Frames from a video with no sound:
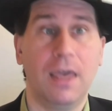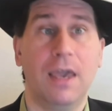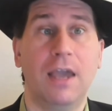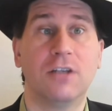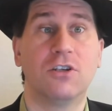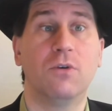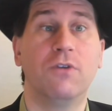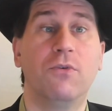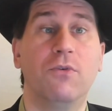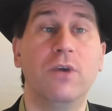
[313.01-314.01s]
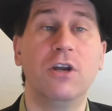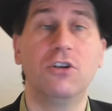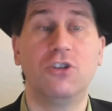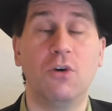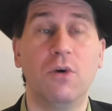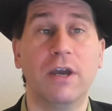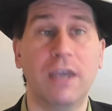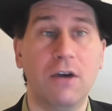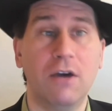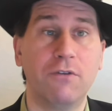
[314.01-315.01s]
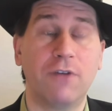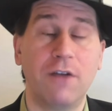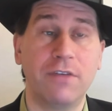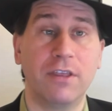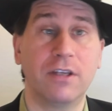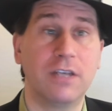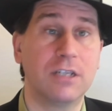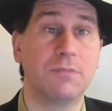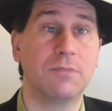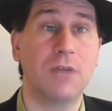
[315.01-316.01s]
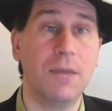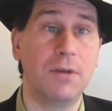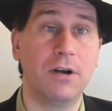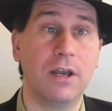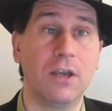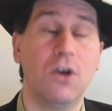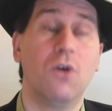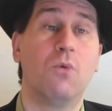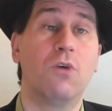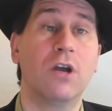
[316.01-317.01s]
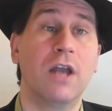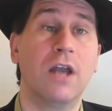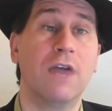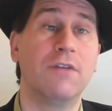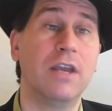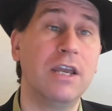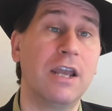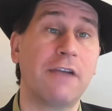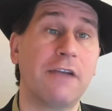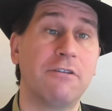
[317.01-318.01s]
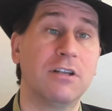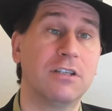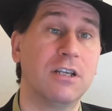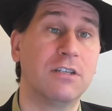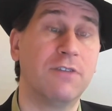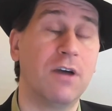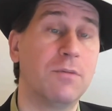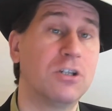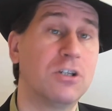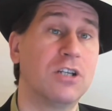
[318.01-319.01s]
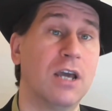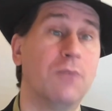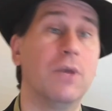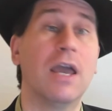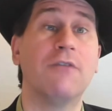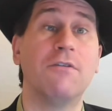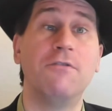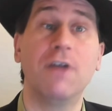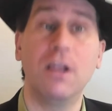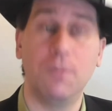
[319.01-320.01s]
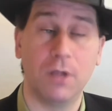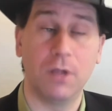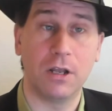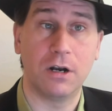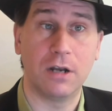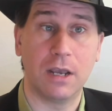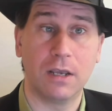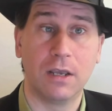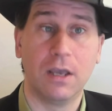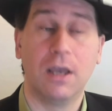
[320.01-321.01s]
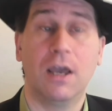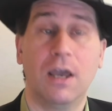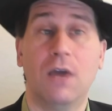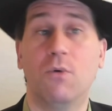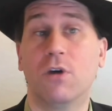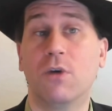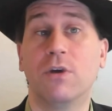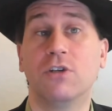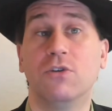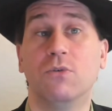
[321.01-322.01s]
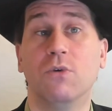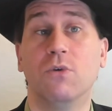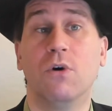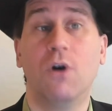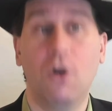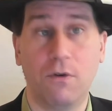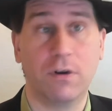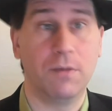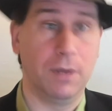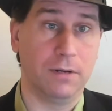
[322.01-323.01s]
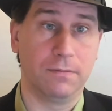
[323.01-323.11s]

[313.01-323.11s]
And so if we don't account for everything that takes up time in our day, we're going to have an inaccurate sense of how much time we have available in our day, and we're going to overcommit.